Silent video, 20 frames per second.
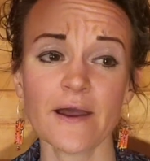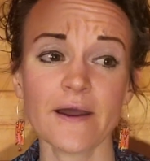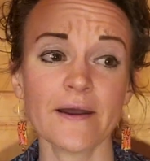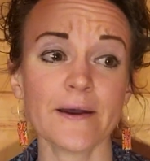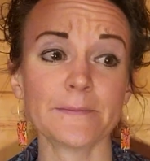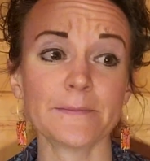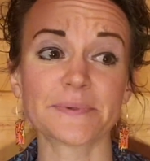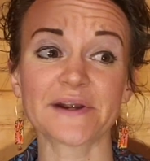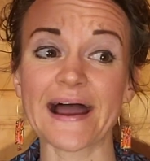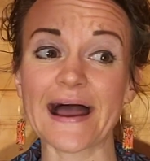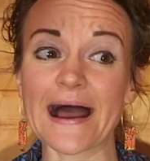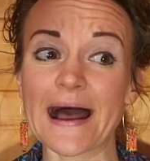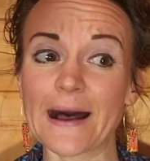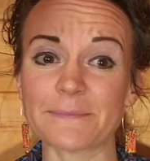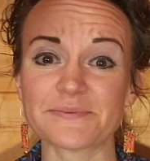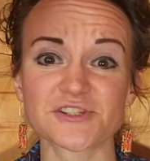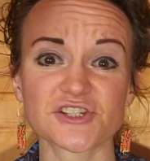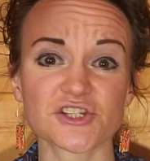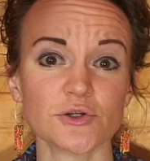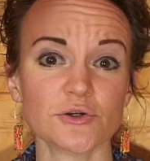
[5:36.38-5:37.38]

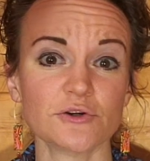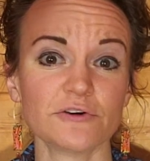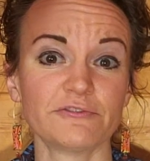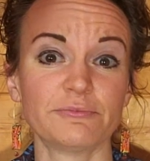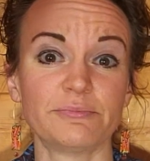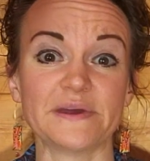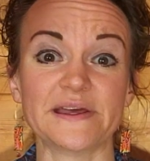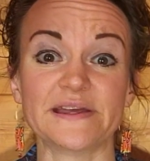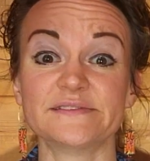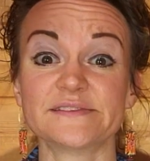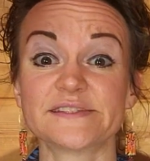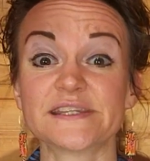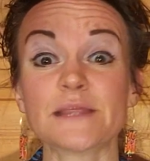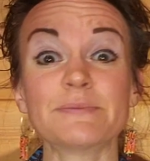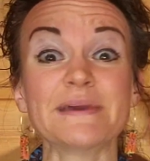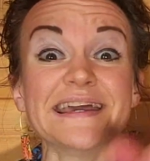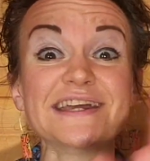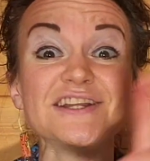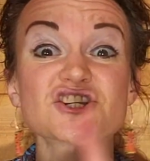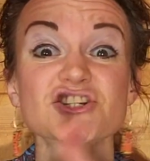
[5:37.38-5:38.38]
Perhaps you've been to the
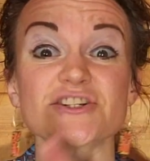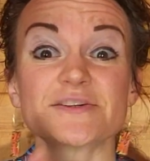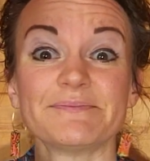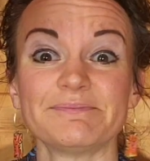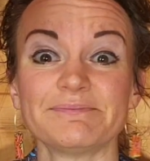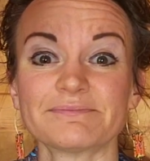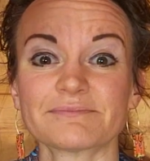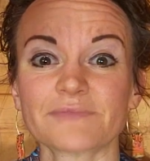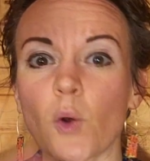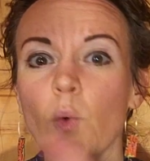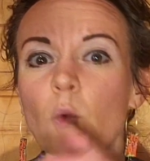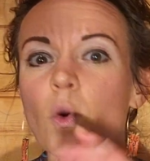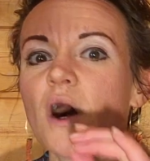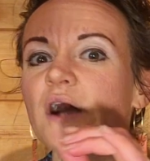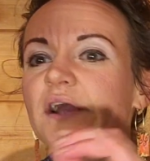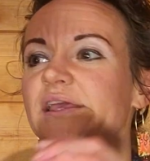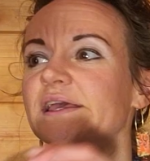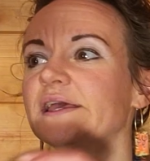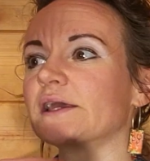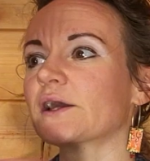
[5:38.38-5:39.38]
beach,
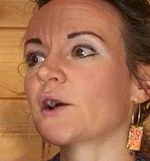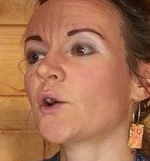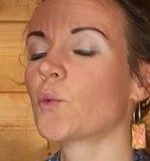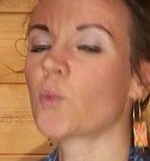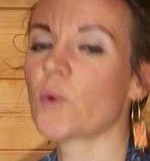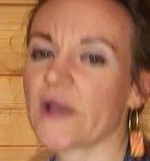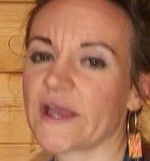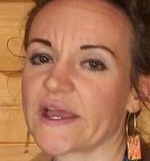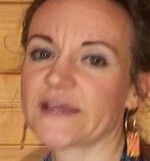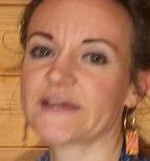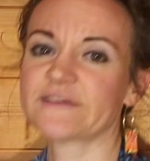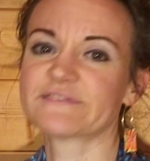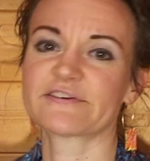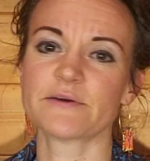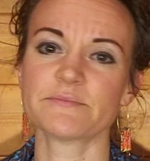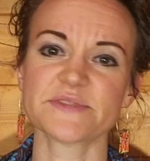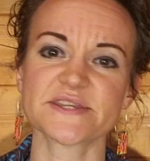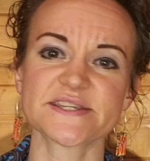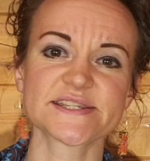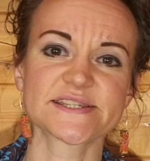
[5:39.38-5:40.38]
walking away
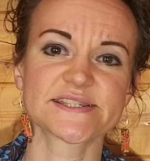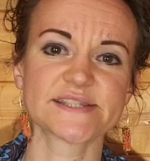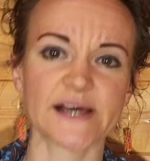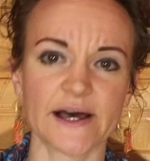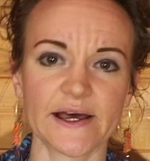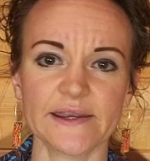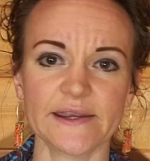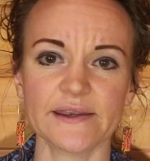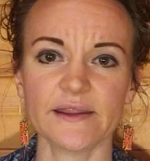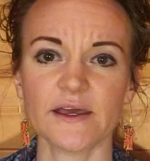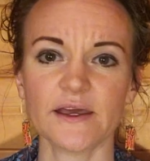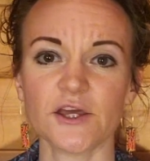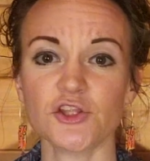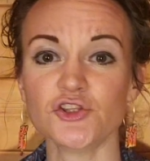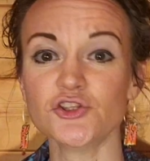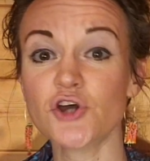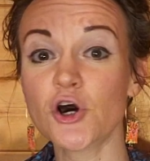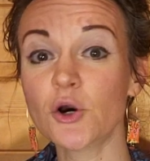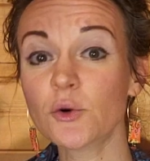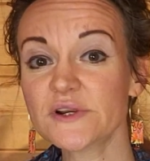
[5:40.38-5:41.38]
from the sun,
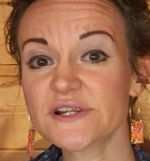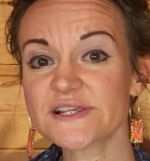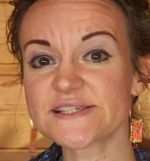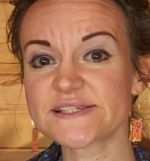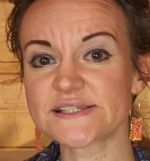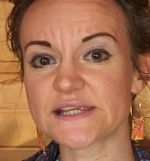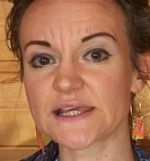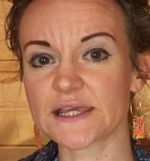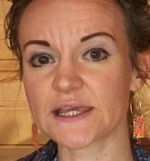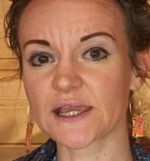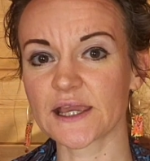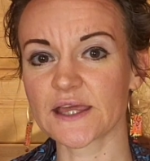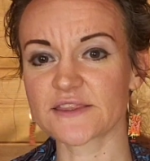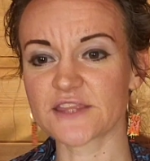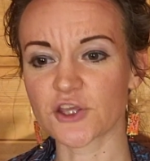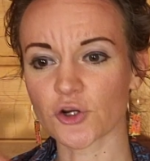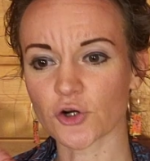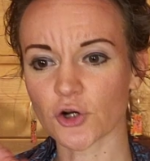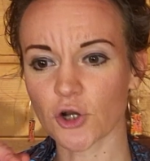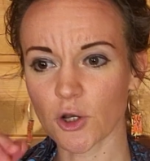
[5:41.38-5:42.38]
noticing that
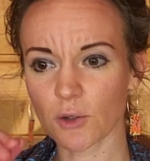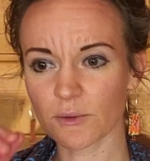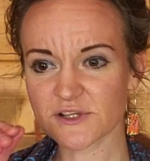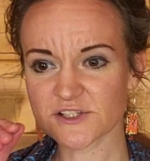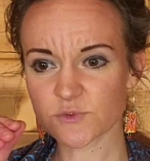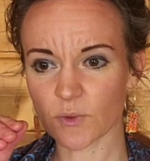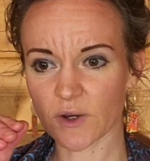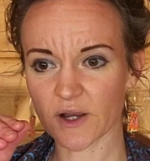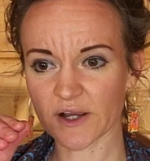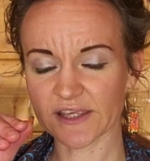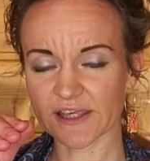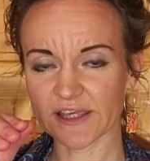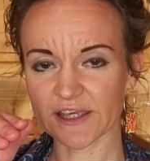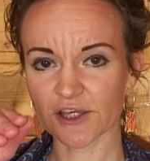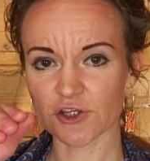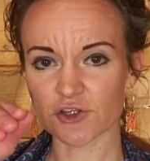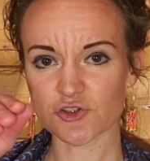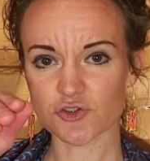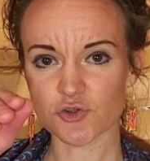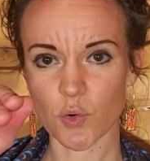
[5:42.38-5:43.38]
you're always walking
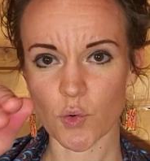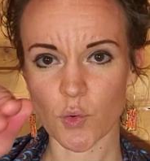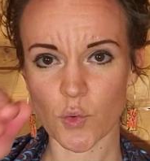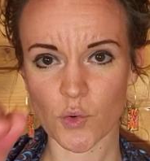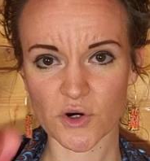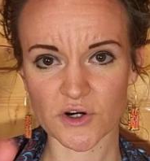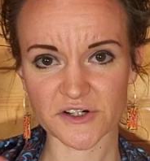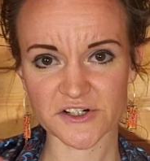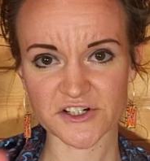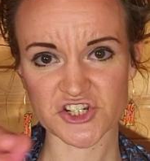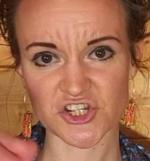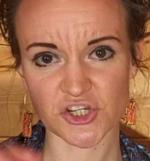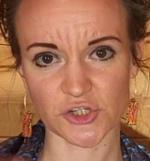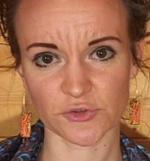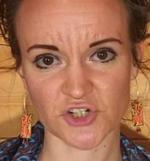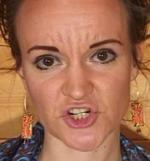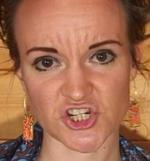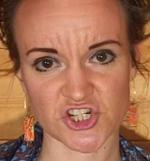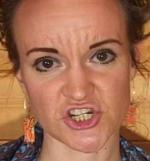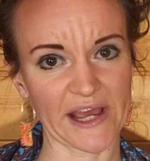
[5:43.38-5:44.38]
towards
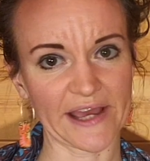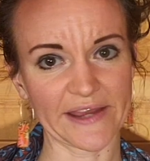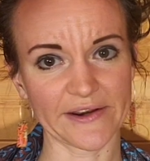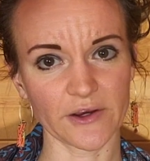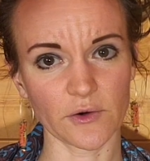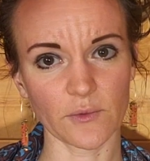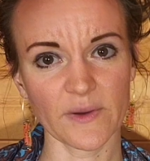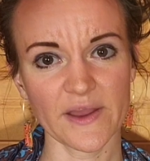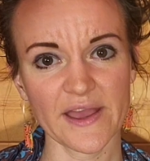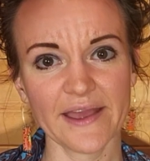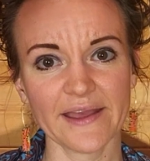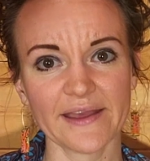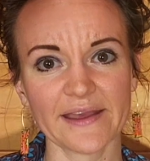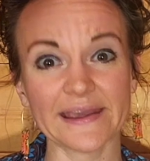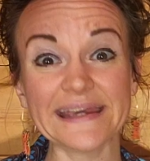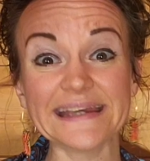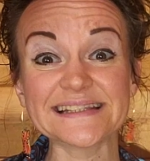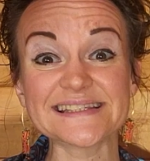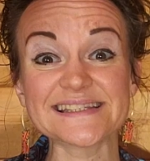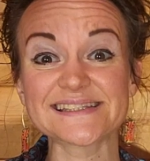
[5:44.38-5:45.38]
your shadow.
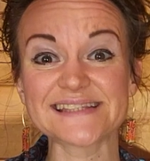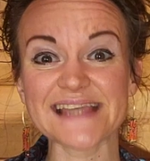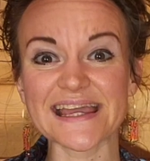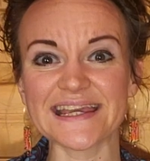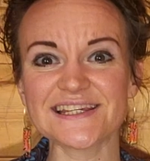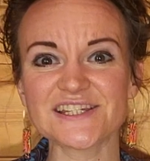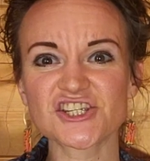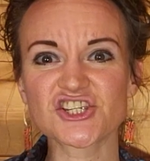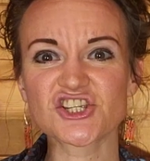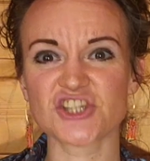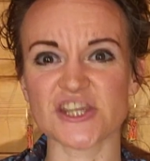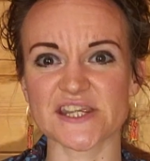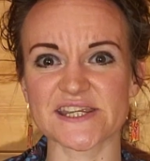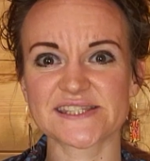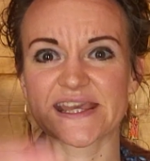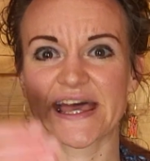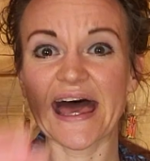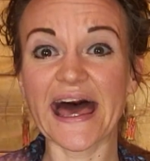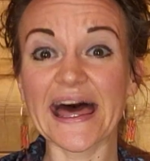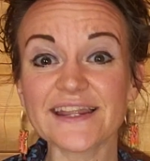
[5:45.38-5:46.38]
It stays just
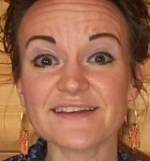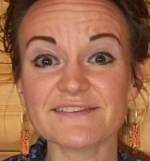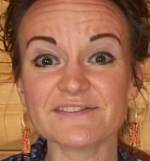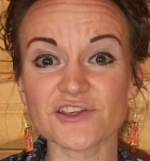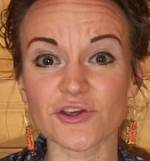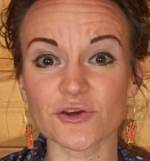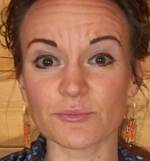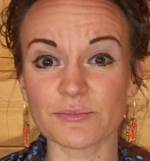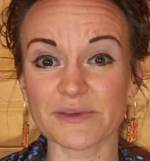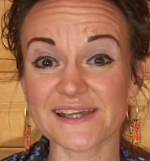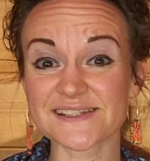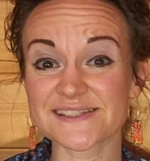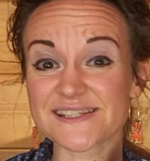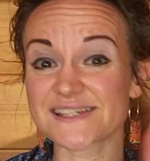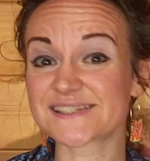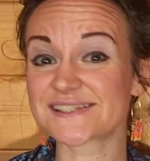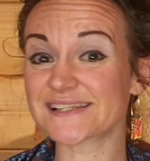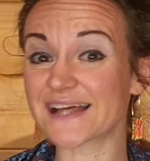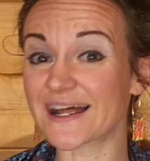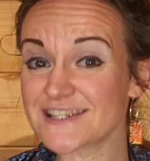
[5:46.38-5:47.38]
ahead of you because the
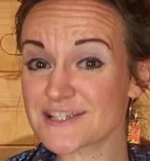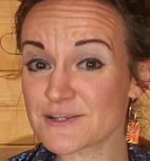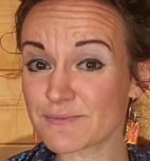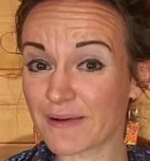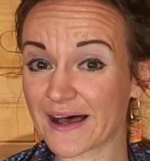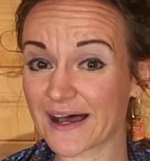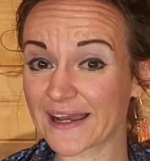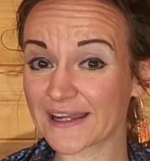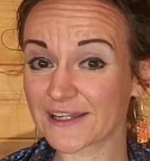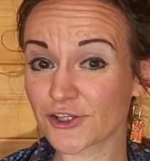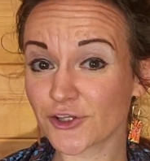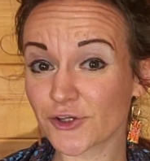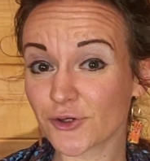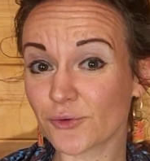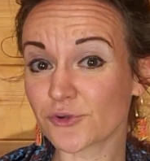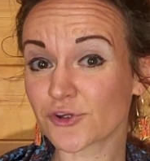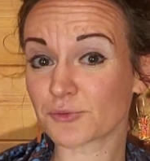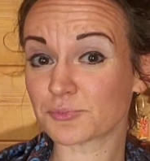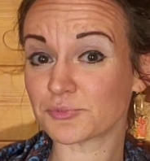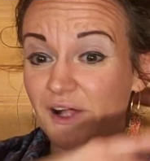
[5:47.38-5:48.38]
sun's behind you,
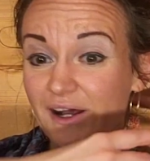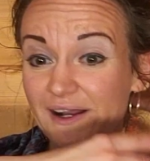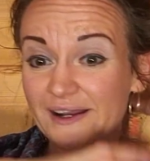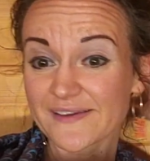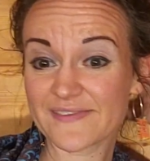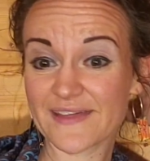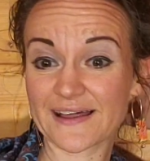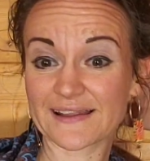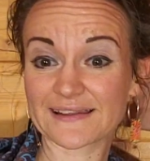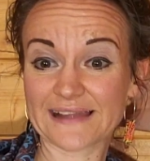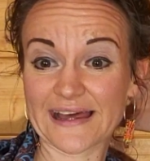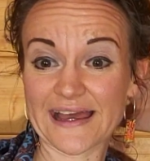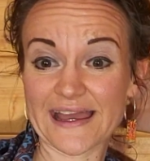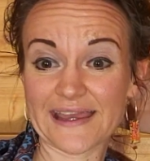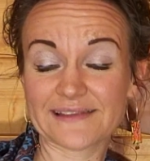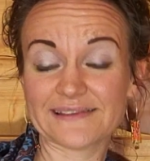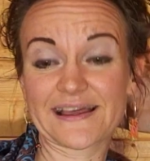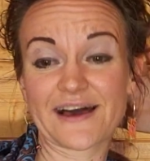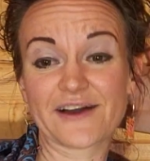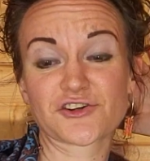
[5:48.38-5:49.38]
you're blocking that
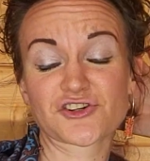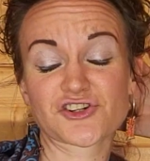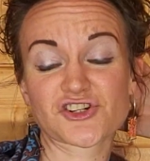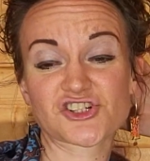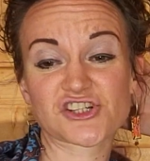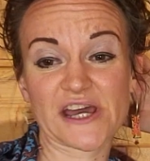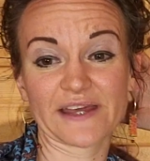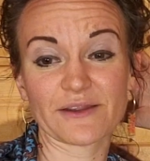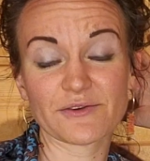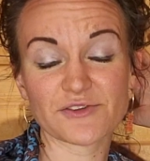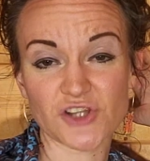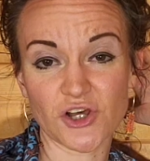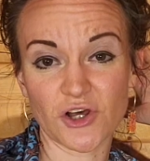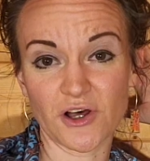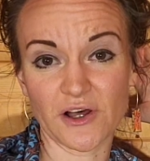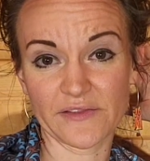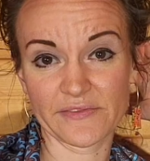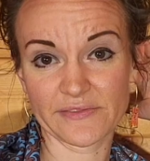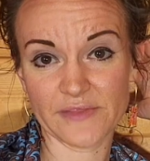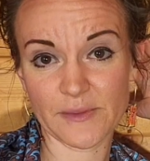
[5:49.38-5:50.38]
light, now your shadow's
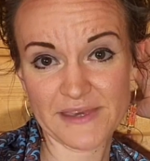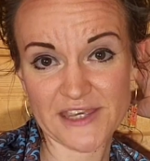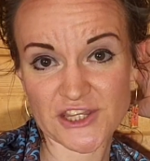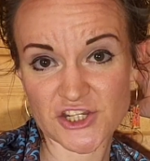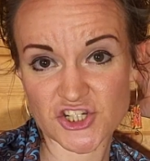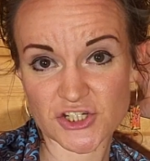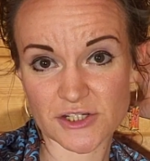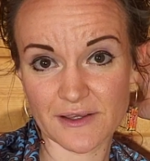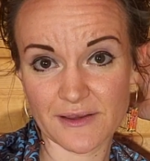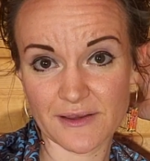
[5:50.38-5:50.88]
on the beach.